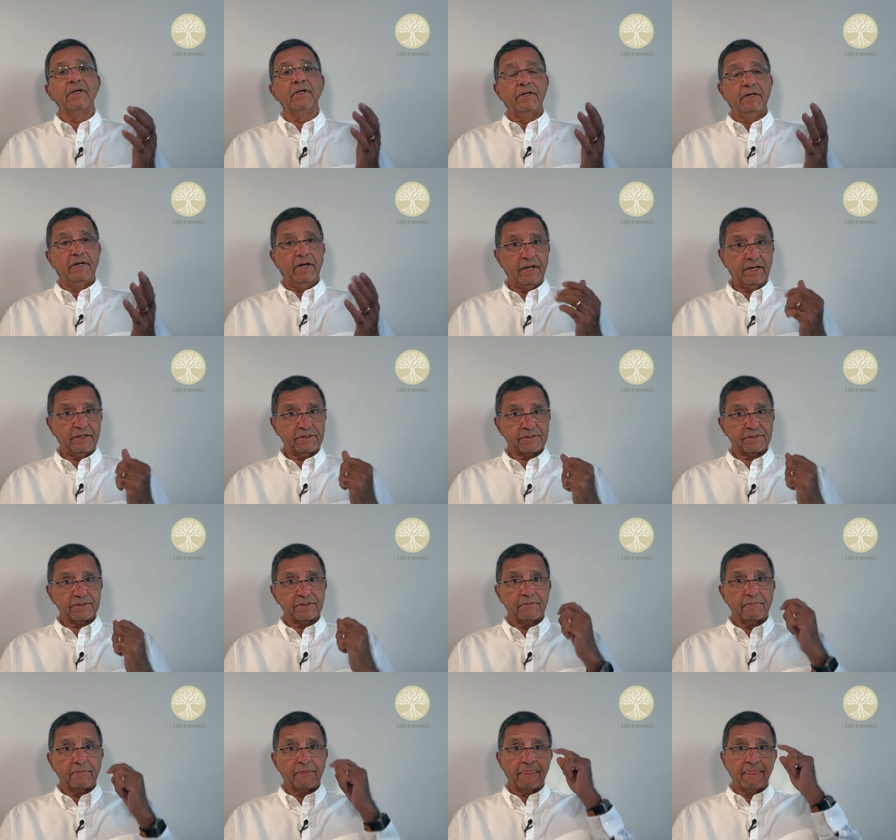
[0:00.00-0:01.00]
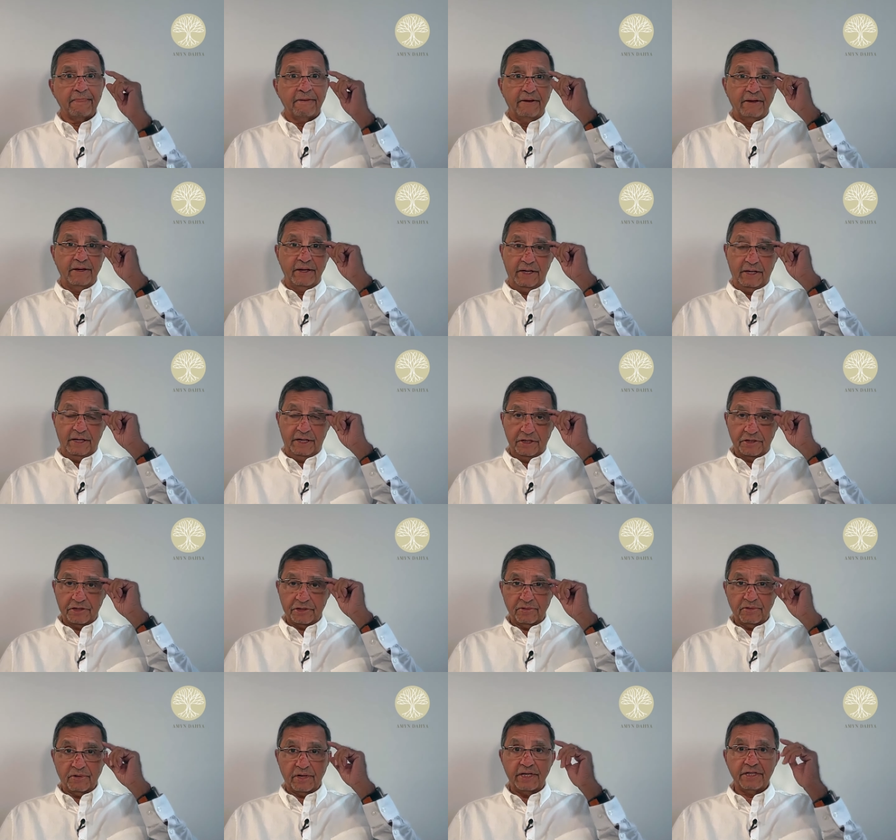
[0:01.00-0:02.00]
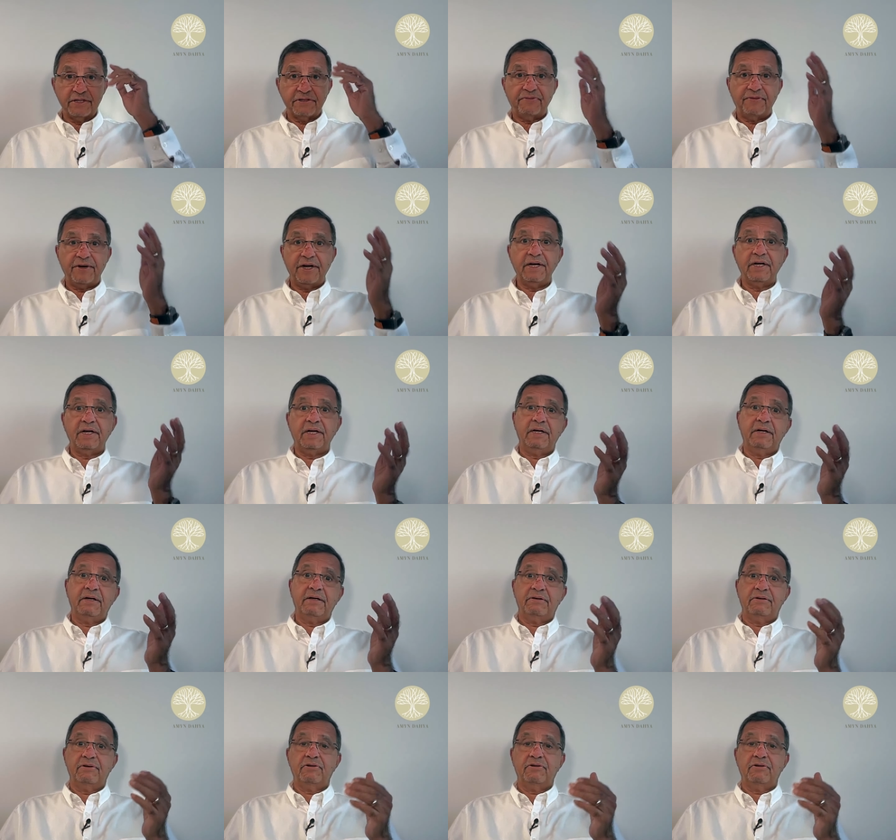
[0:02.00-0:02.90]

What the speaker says: Next, he needs to raise funding